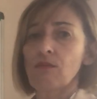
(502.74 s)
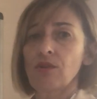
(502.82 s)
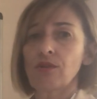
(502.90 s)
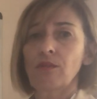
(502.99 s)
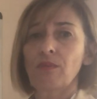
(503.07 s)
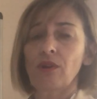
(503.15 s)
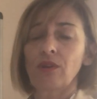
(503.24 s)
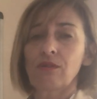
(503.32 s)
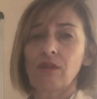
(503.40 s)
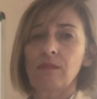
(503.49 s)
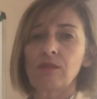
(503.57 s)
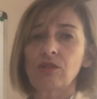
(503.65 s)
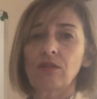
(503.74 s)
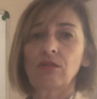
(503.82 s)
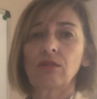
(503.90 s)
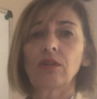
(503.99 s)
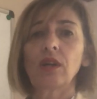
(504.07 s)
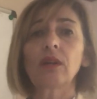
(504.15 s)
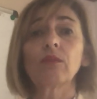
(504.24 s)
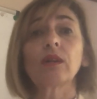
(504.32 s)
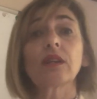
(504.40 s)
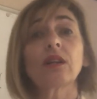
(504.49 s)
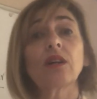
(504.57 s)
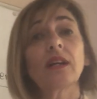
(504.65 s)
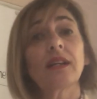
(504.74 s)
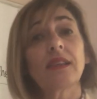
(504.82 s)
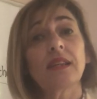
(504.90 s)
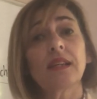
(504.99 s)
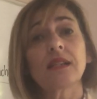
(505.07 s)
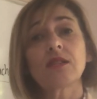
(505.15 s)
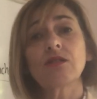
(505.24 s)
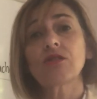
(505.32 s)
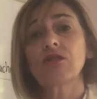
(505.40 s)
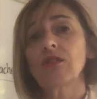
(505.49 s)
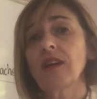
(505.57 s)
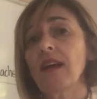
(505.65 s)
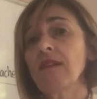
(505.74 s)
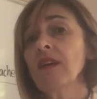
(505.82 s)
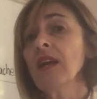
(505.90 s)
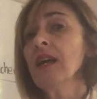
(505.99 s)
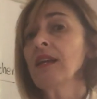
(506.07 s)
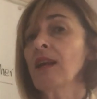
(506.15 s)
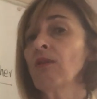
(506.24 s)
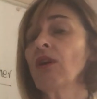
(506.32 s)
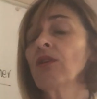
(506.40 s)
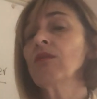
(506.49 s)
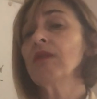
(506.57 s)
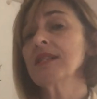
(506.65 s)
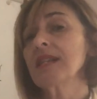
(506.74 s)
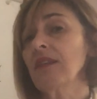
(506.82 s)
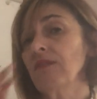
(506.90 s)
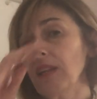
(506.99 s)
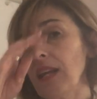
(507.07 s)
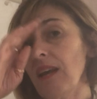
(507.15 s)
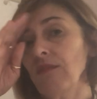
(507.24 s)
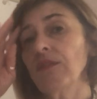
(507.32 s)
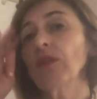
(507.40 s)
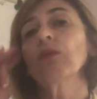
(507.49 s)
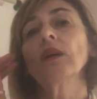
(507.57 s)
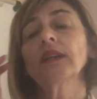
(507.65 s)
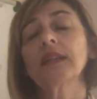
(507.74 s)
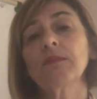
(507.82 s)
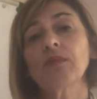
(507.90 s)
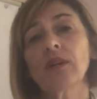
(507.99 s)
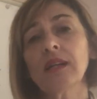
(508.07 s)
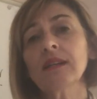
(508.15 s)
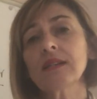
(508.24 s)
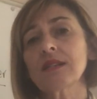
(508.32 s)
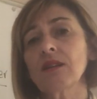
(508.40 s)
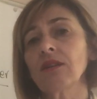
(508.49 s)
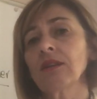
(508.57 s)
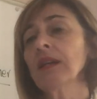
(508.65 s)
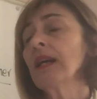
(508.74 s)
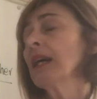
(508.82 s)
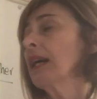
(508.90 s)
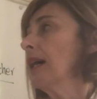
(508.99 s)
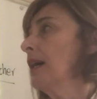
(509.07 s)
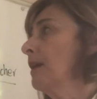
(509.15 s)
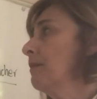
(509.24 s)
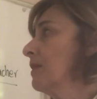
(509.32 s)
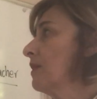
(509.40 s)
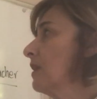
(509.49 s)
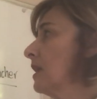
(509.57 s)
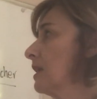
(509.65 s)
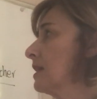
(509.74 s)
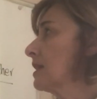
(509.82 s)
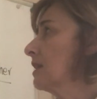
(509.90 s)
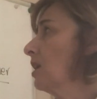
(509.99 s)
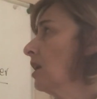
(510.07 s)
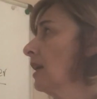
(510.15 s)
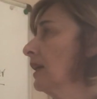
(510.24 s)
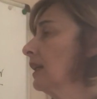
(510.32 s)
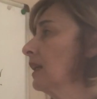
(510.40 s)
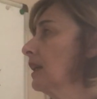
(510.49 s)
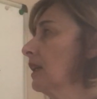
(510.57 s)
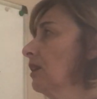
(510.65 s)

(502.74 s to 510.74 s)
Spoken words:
what your program should look like, what are the kind of things you should have. Now, I always advocate for quality products, so things like,